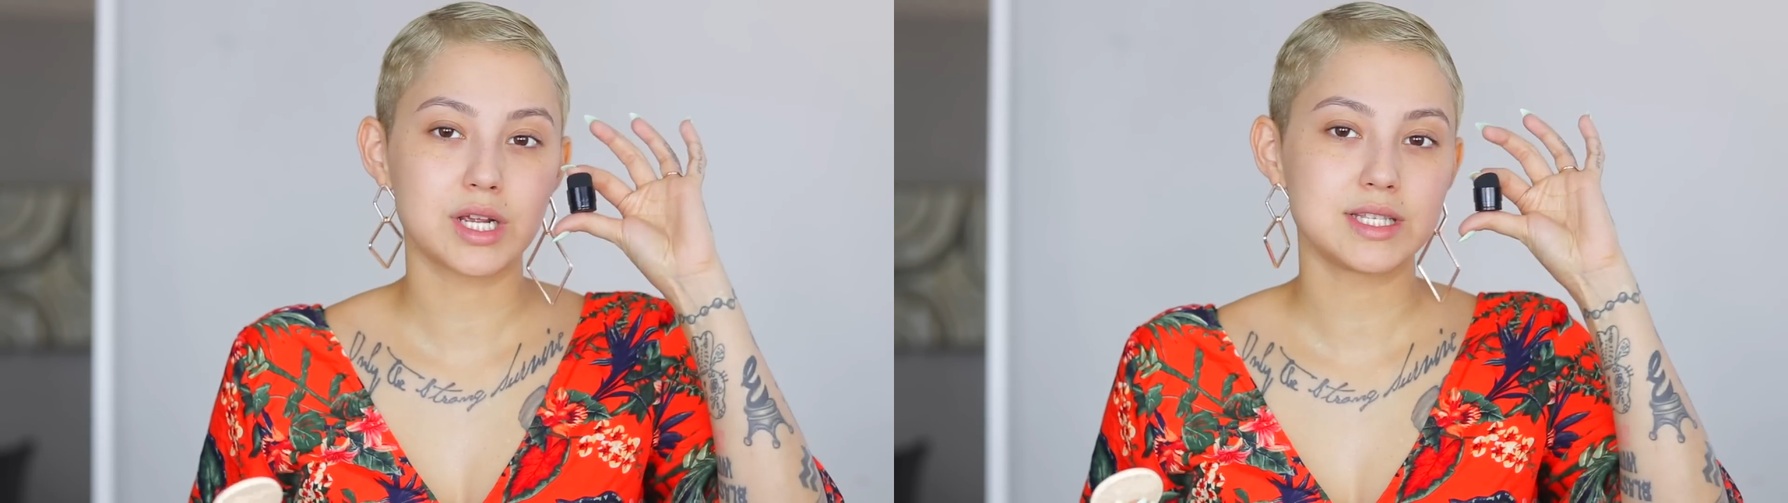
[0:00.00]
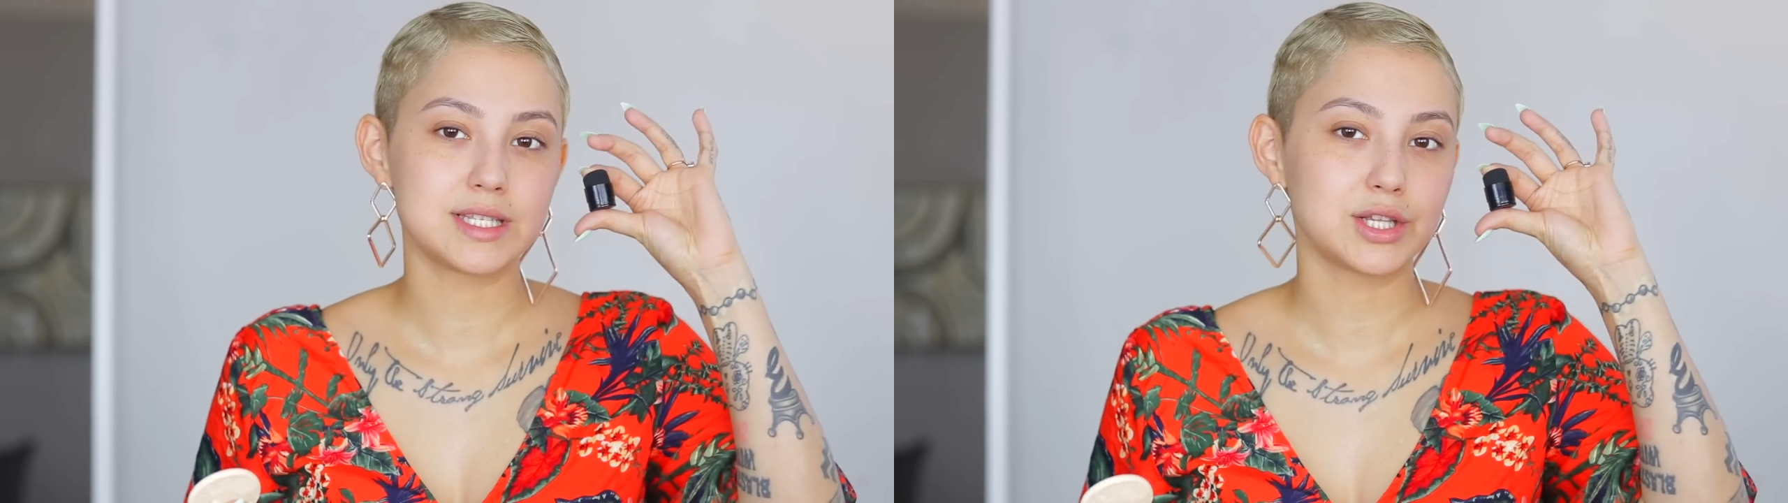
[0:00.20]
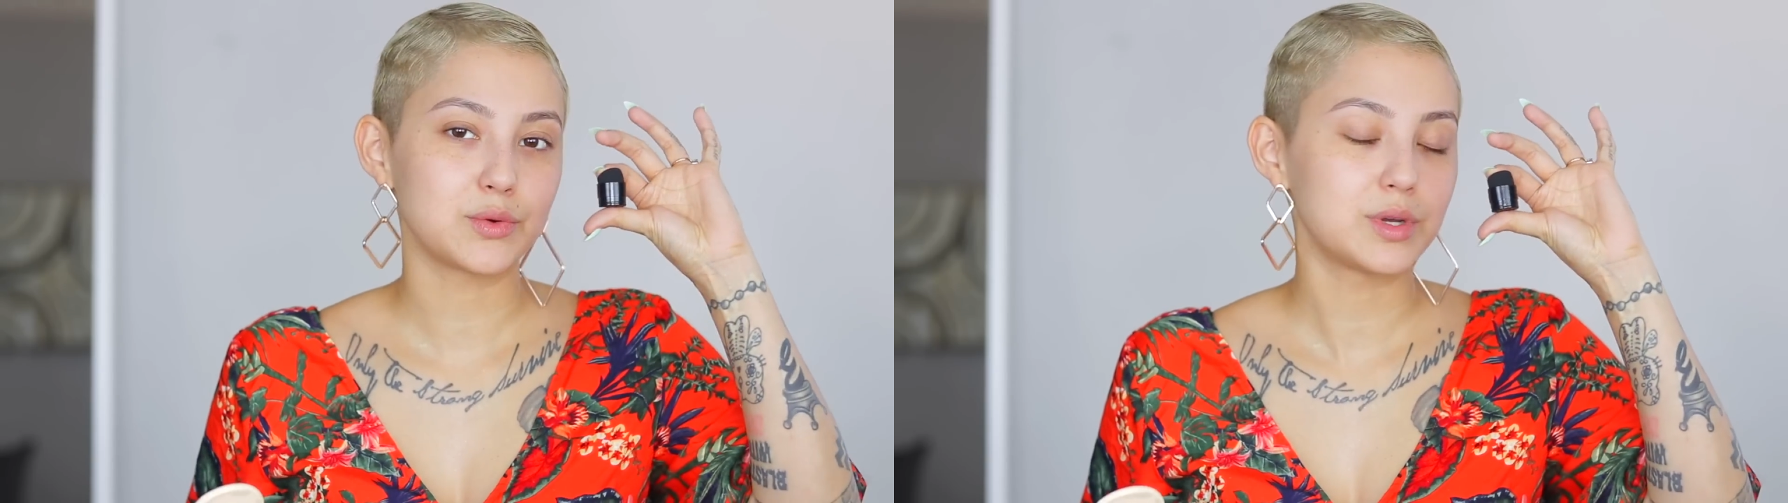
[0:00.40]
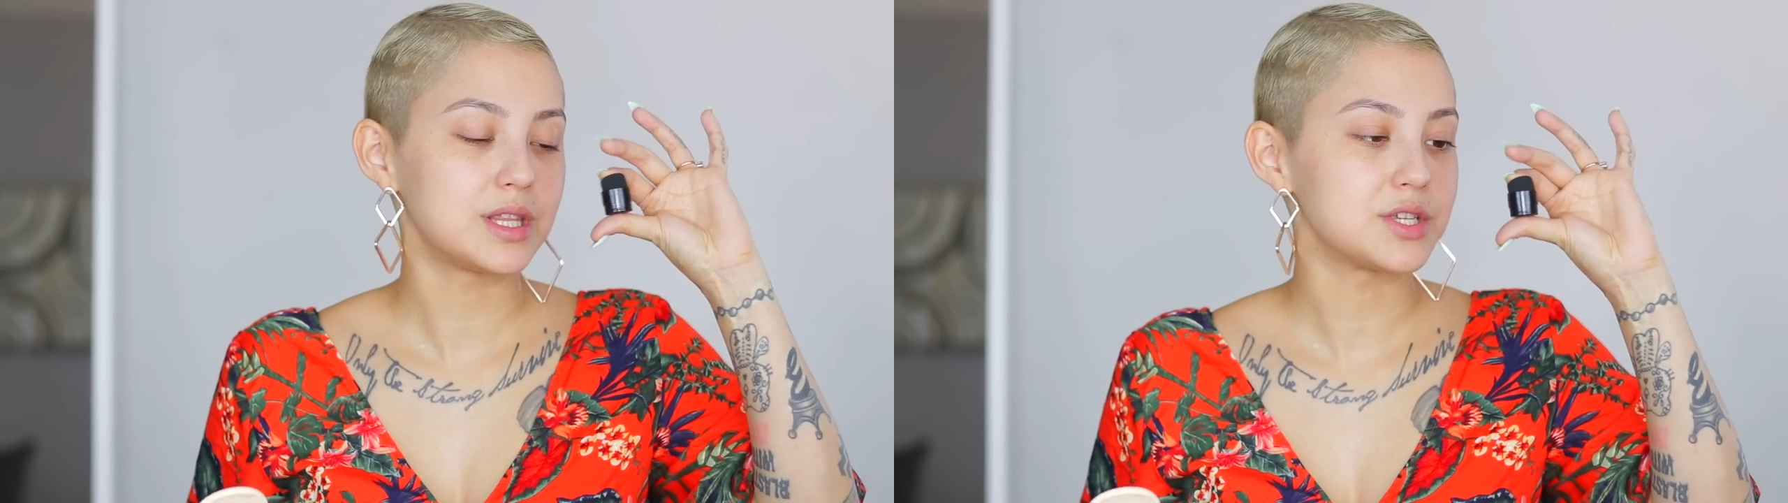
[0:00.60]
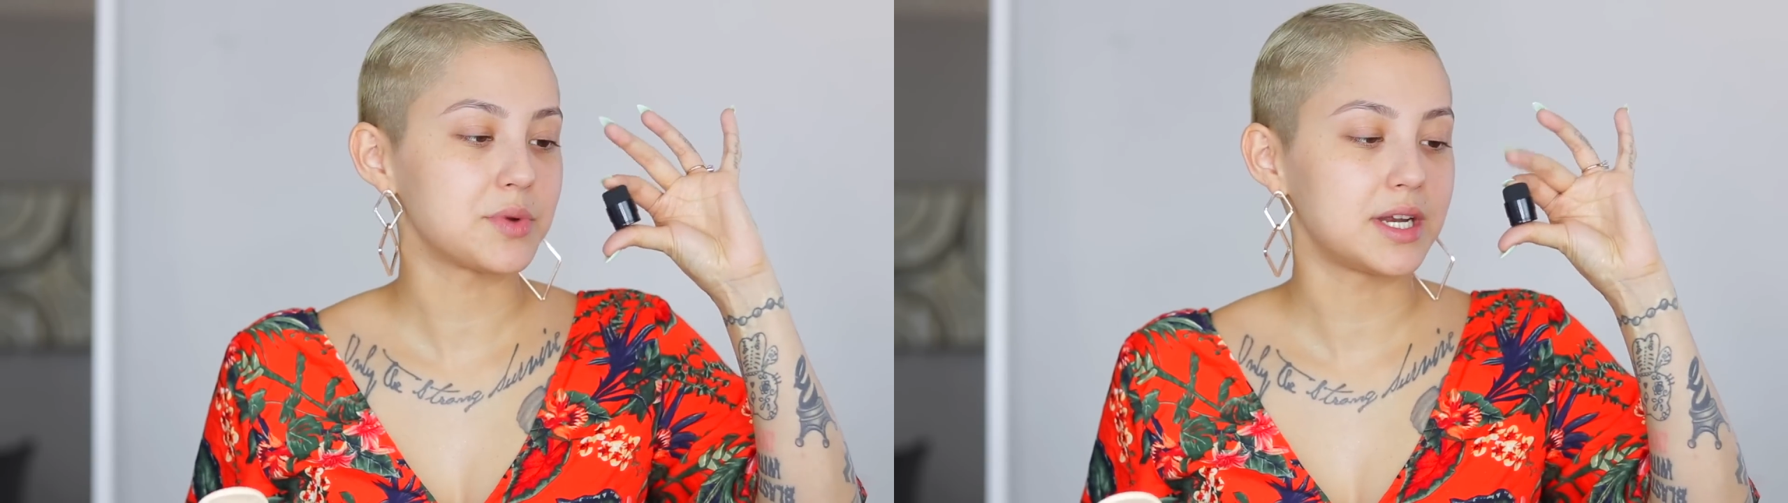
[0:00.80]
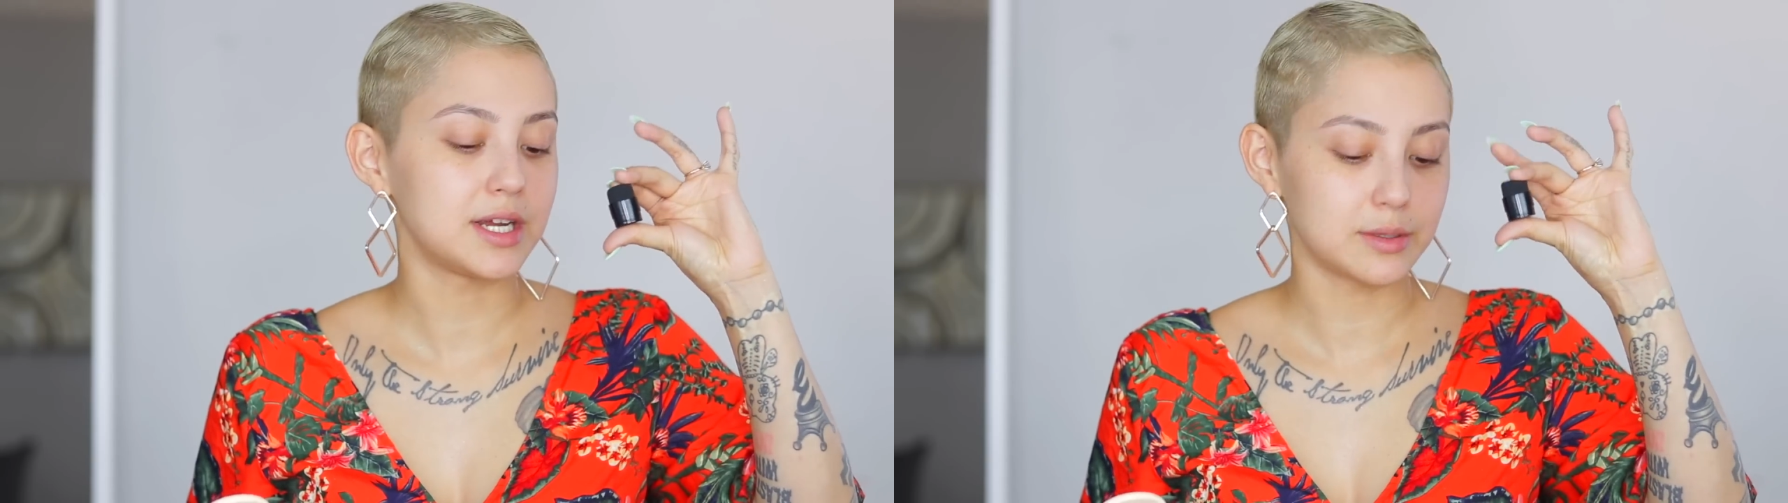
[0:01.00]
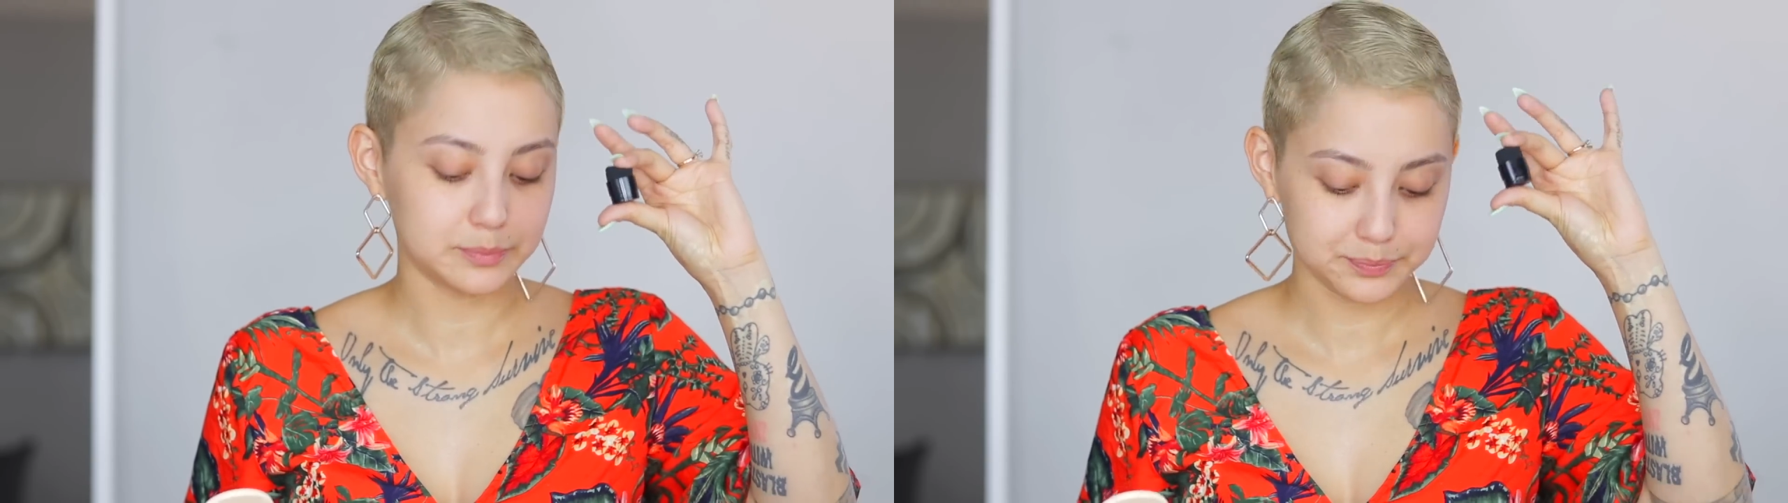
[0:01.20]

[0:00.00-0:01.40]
concealer with this right here.